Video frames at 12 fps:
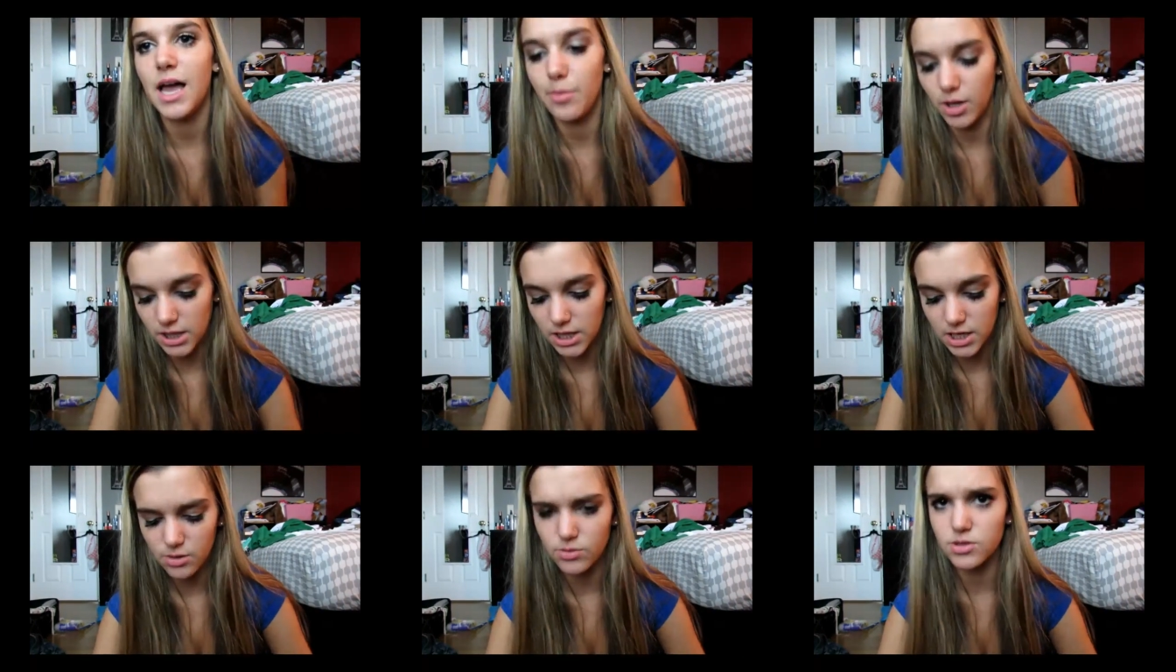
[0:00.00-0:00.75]
I bought it,
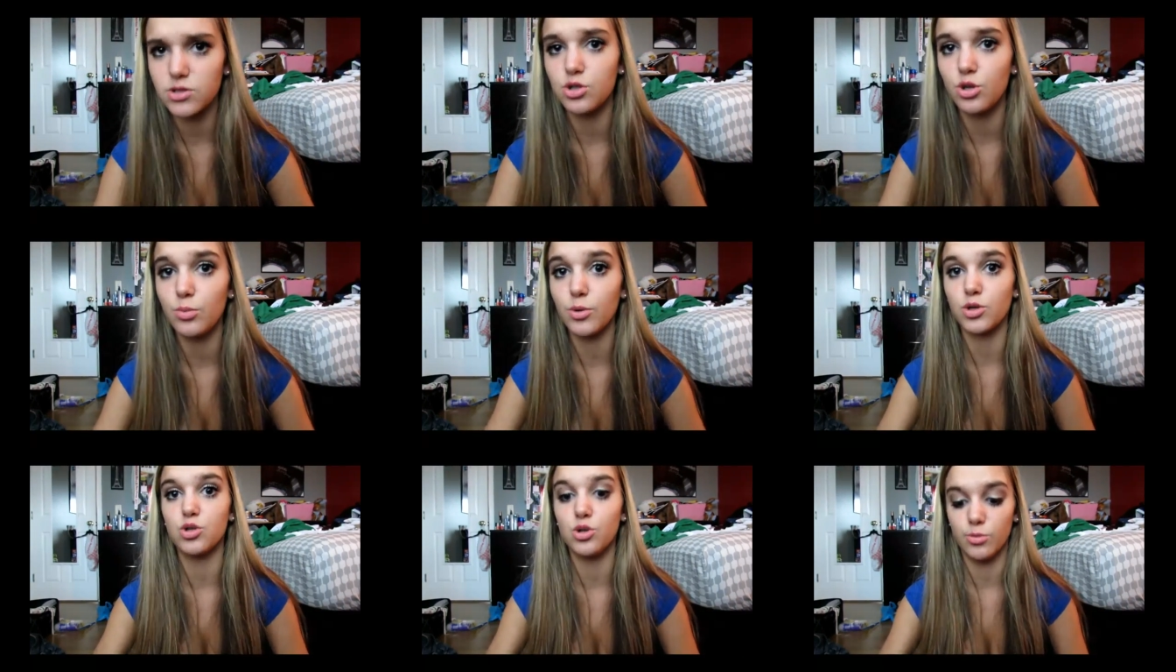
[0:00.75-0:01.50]
and it was
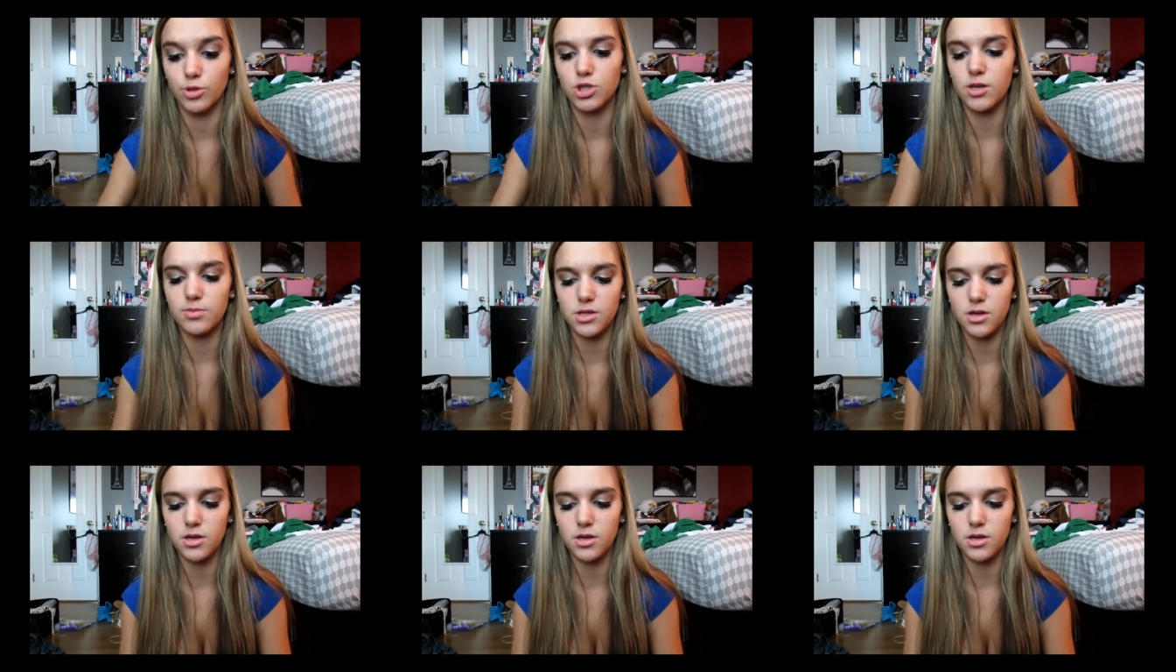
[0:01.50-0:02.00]
super, super cheap,